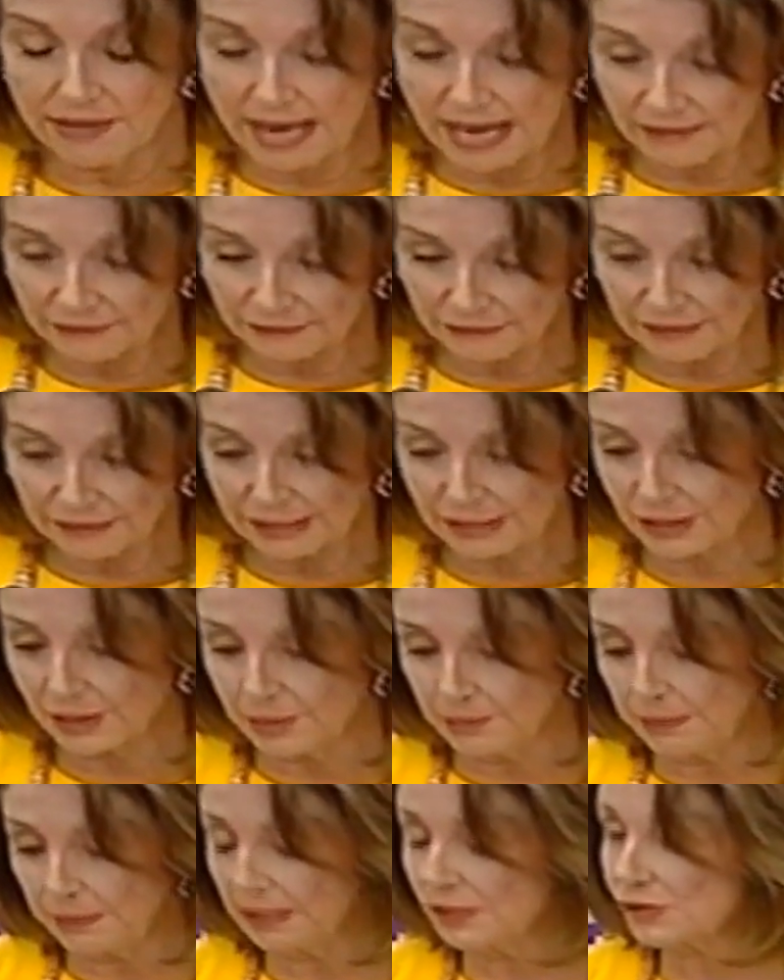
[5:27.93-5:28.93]
That
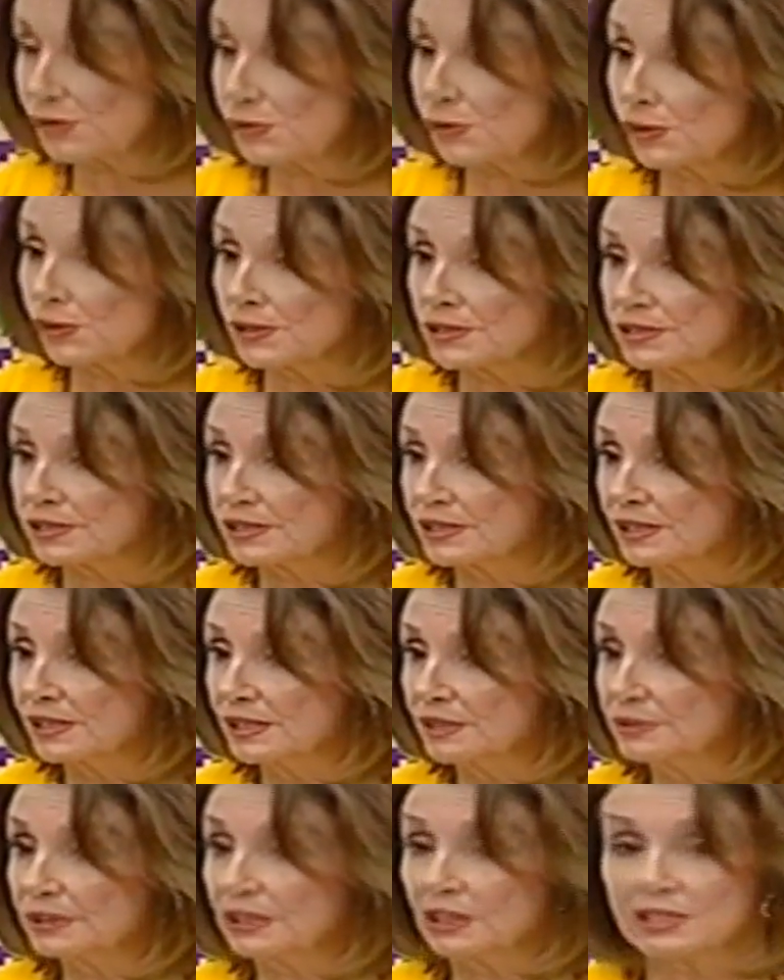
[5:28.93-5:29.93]
friendship endures
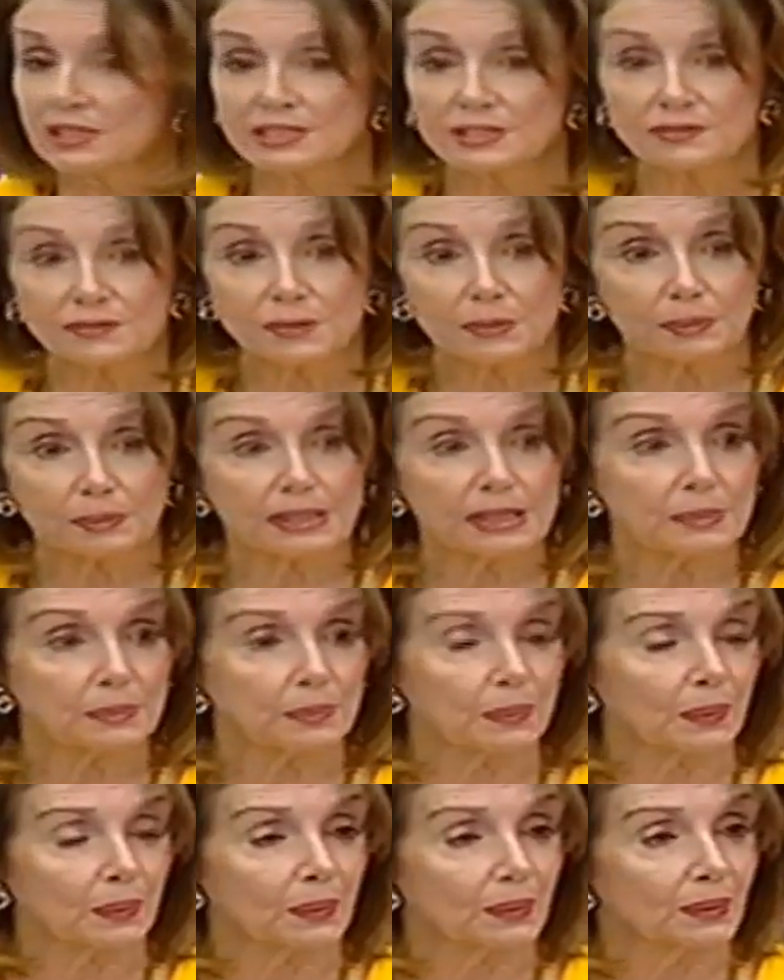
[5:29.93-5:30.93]
because of the
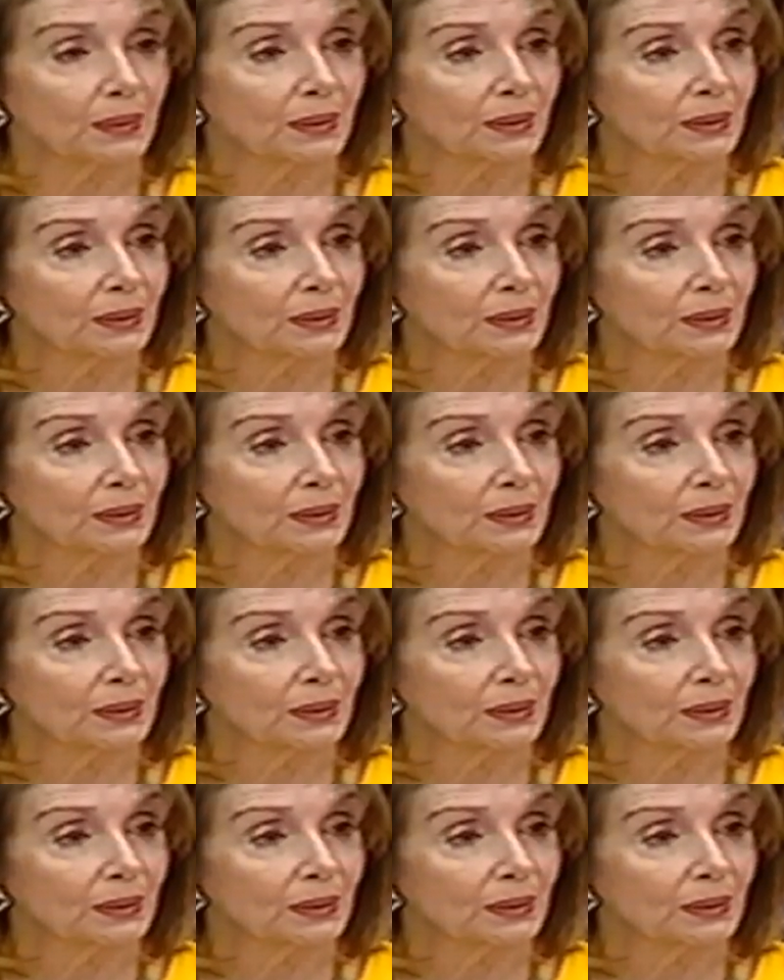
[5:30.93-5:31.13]
people.